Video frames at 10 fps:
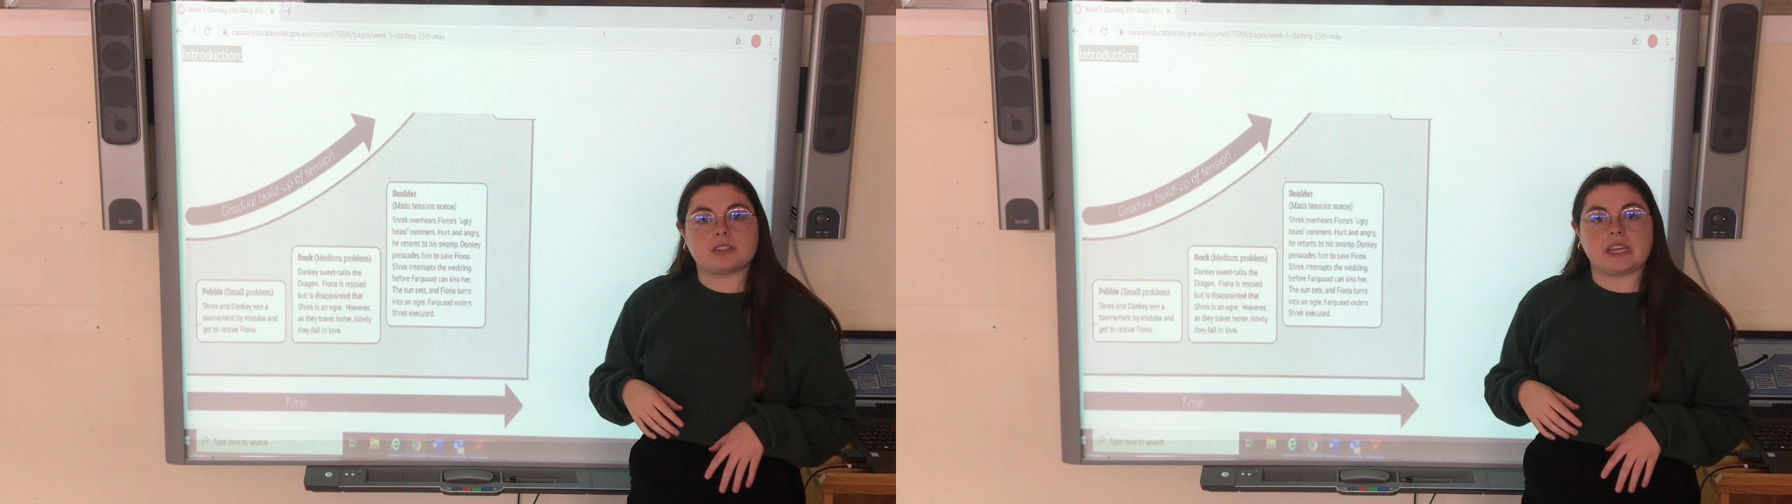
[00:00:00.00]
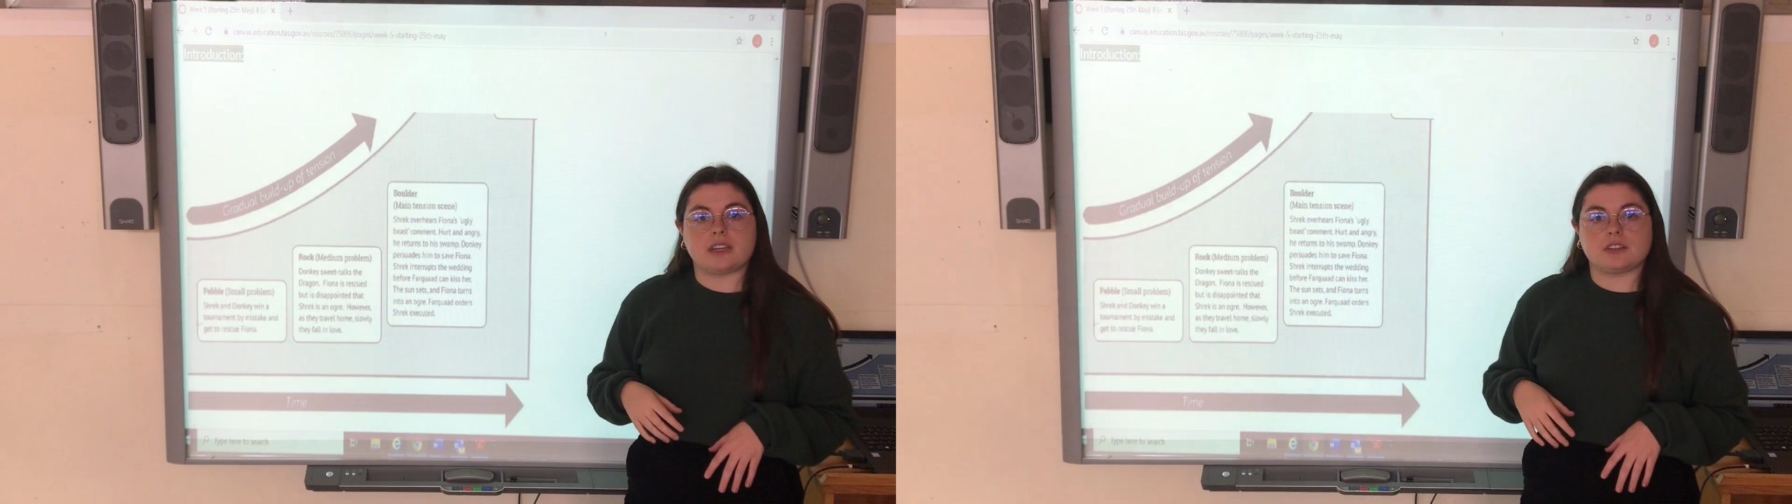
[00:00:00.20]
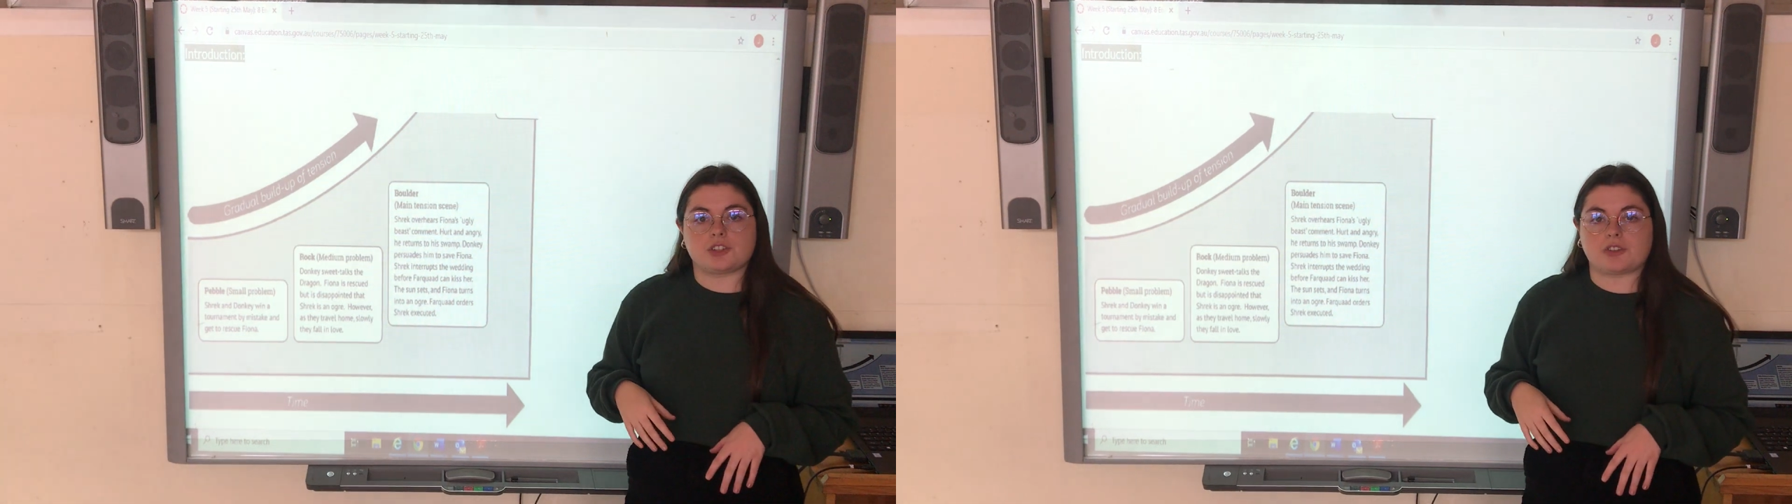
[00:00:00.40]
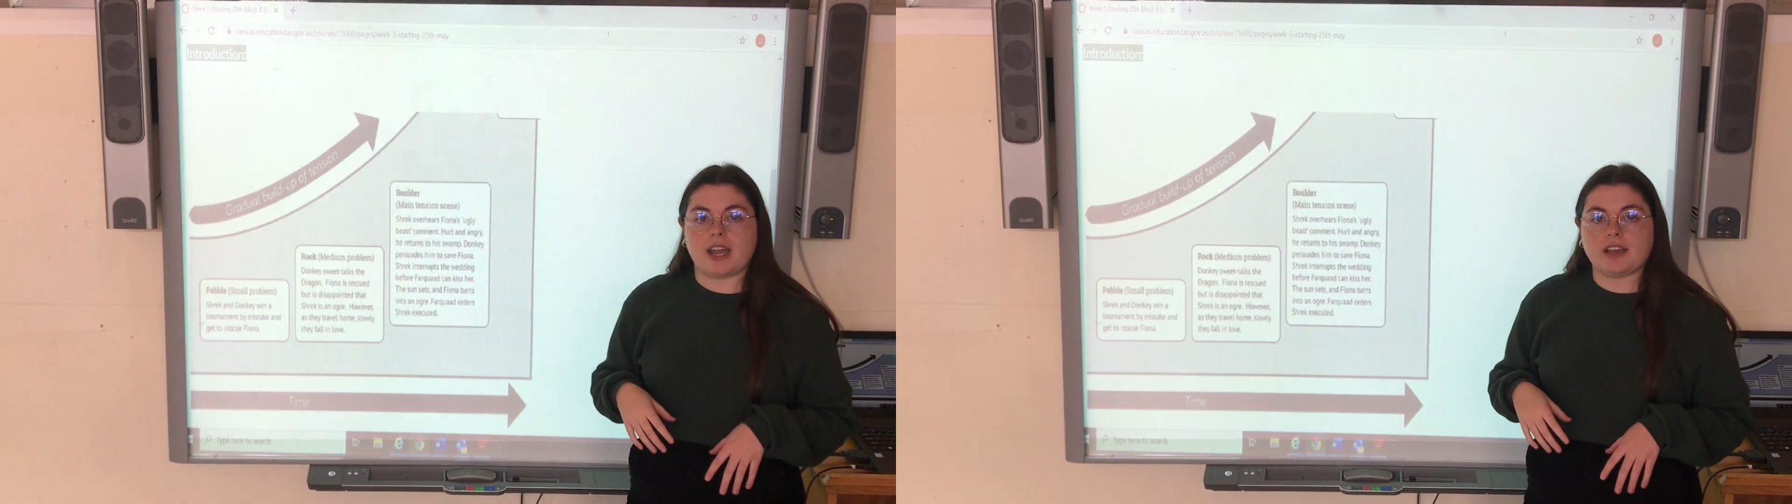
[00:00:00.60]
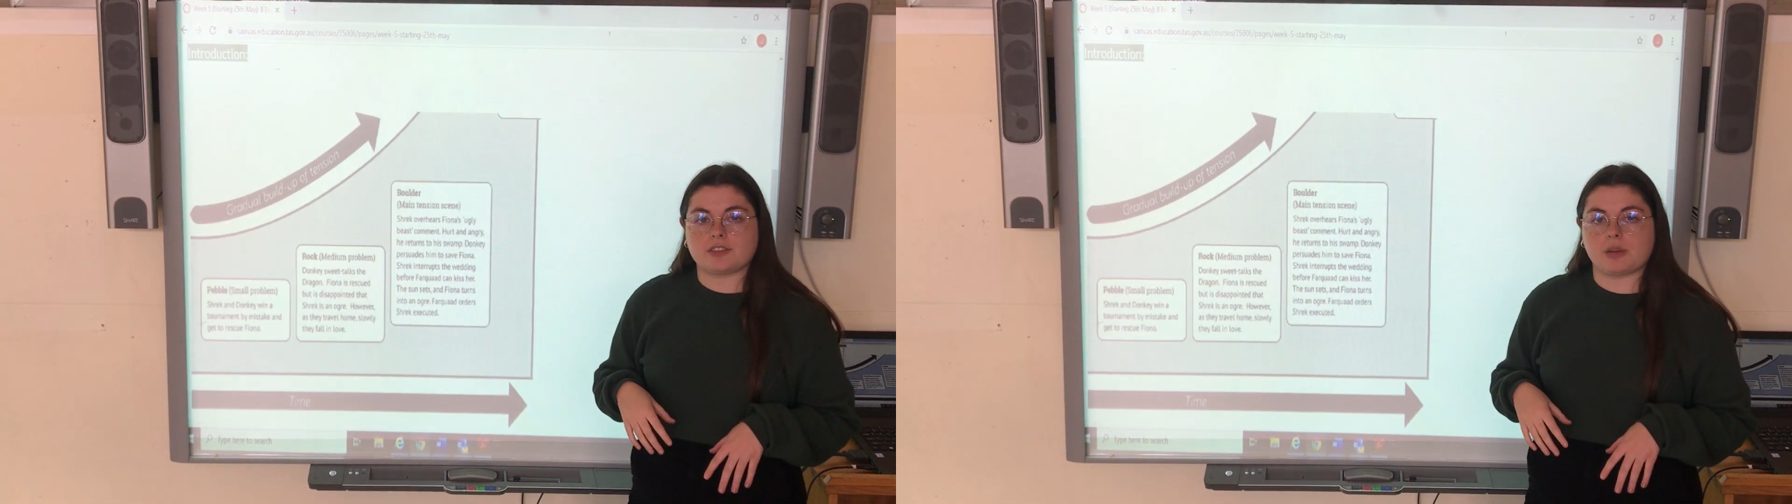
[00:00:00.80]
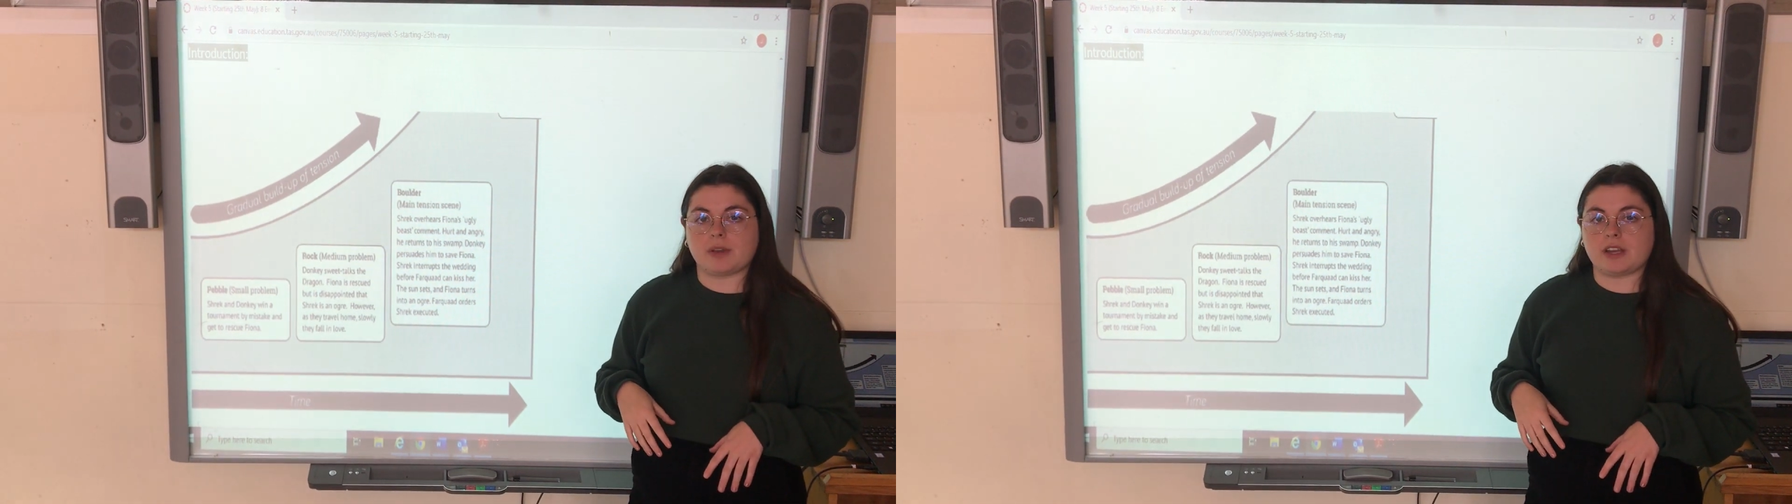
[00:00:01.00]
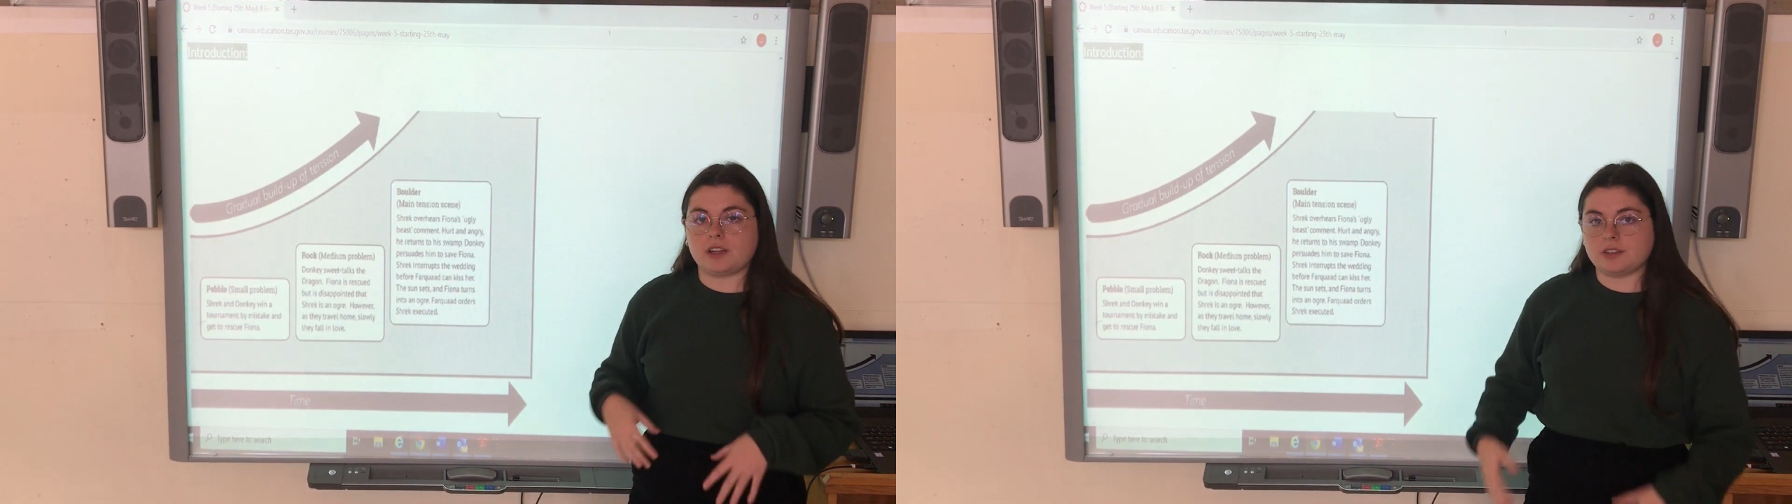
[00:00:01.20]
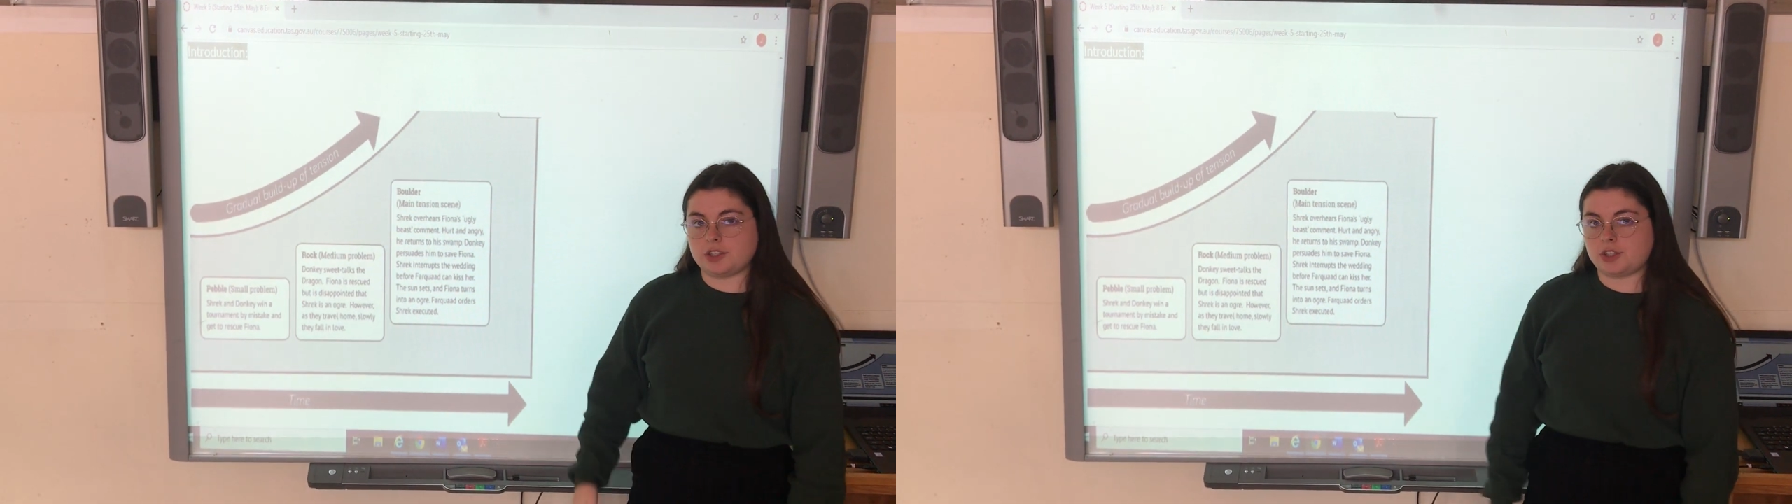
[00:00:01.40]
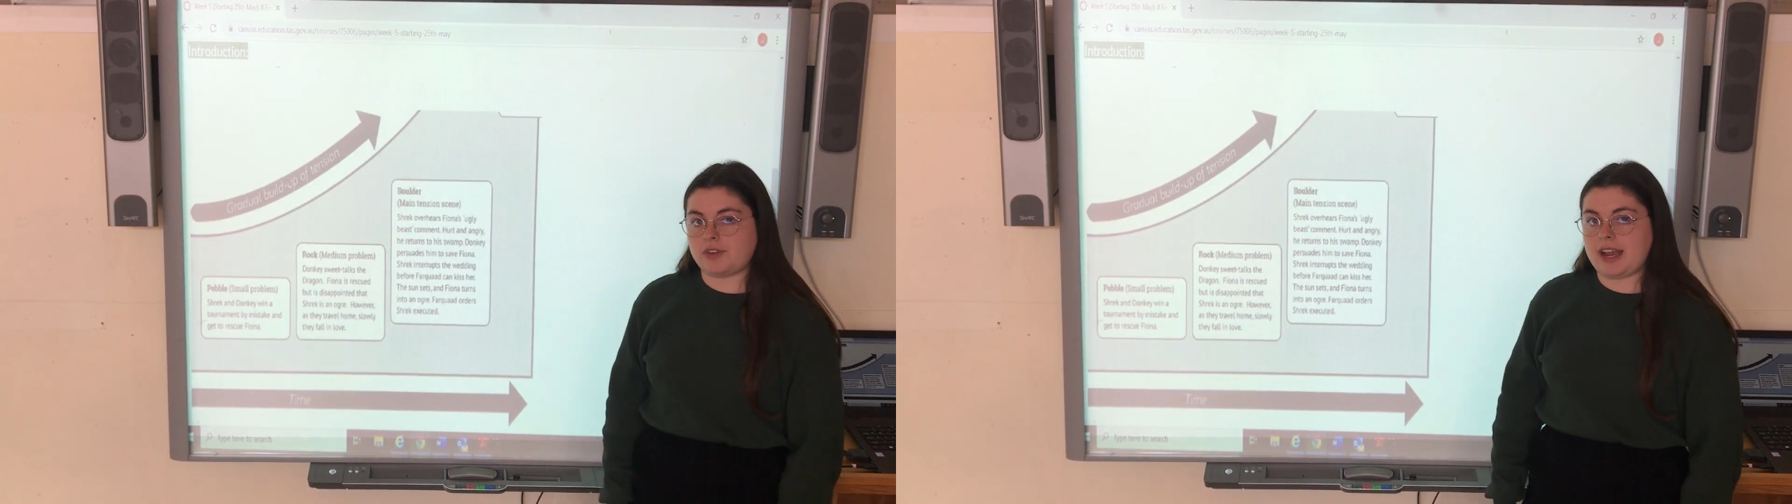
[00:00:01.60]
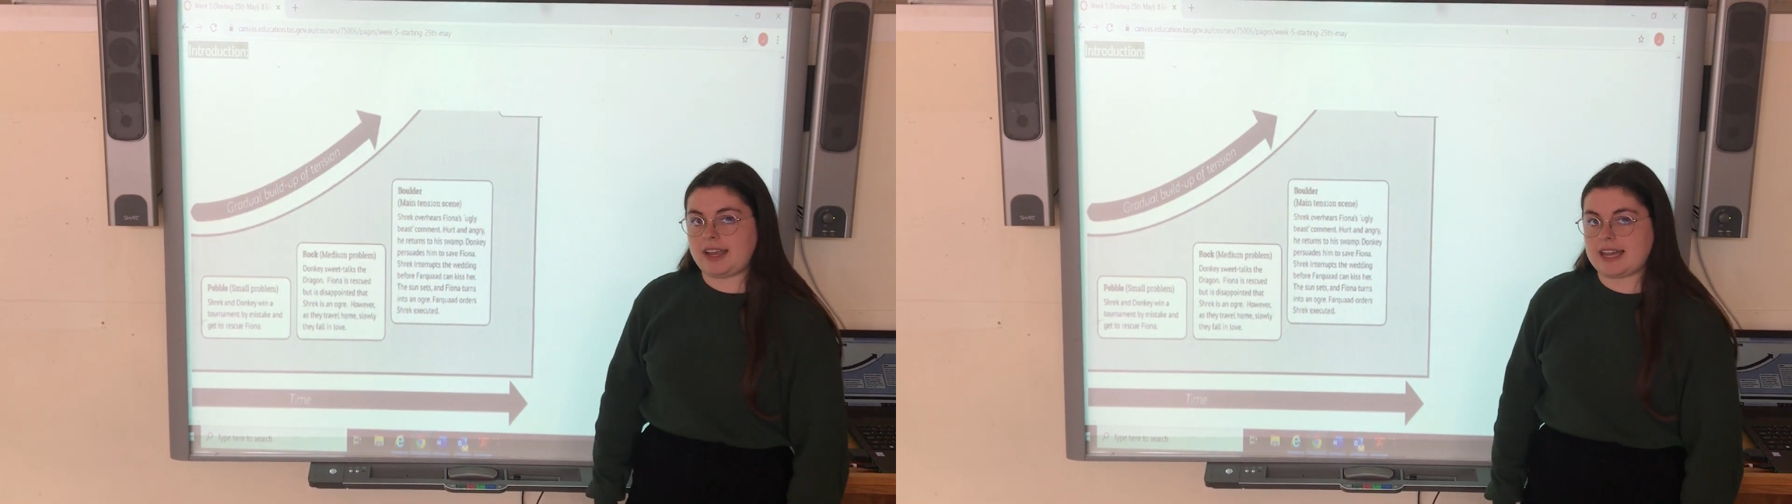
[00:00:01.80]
seen Shrek, so we're going to use Shrek